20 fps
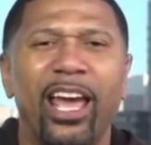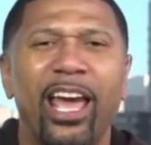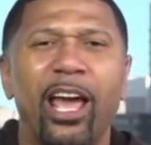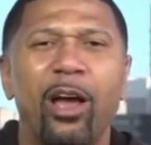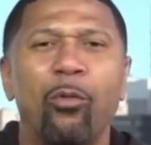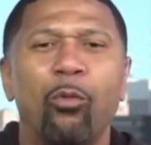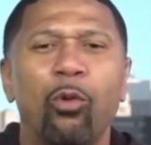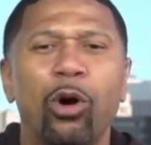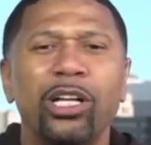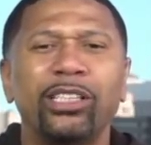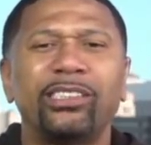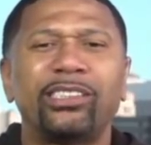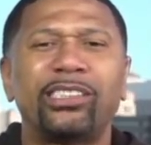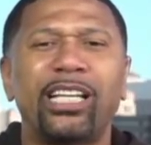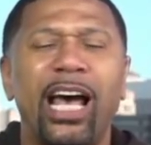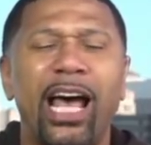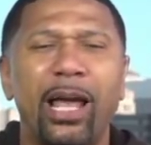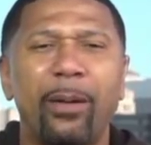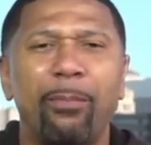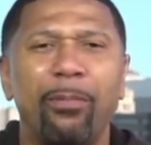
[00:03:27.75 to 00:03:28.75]
And what
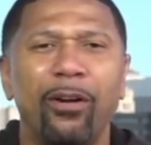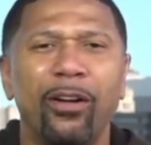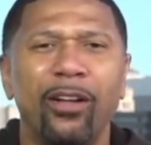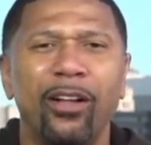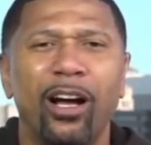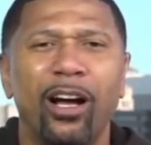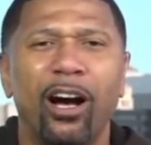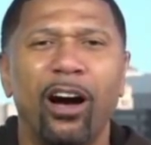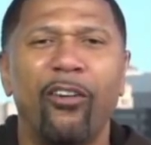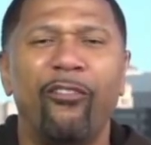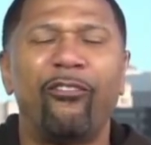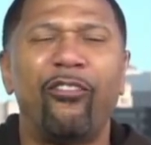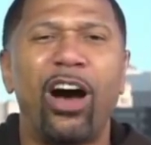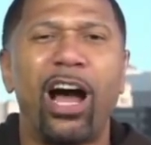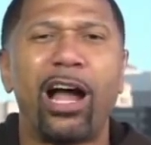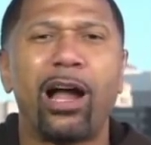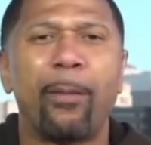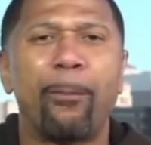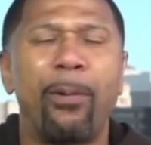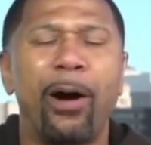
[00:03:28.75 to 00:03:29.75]
type of
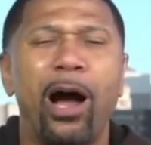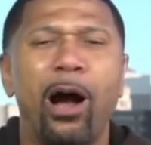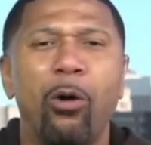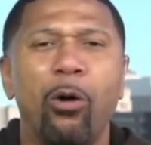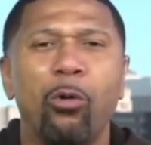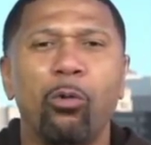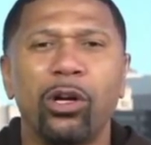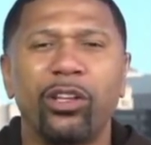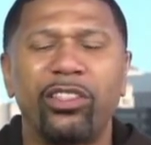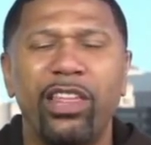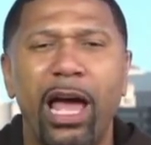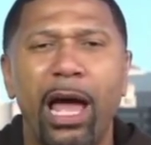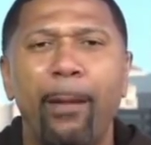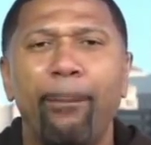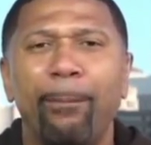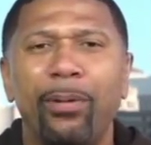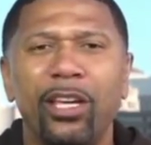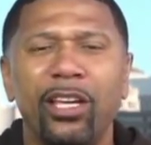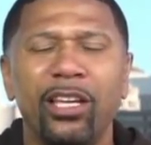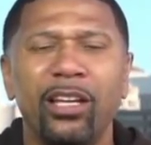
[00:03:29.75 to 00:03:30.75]
firepower would
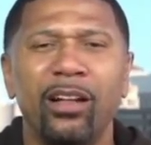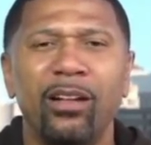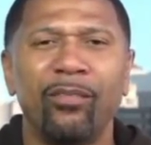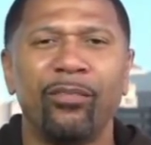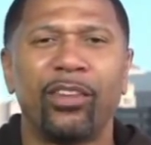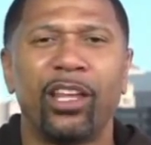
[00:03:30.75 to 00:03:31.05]
that be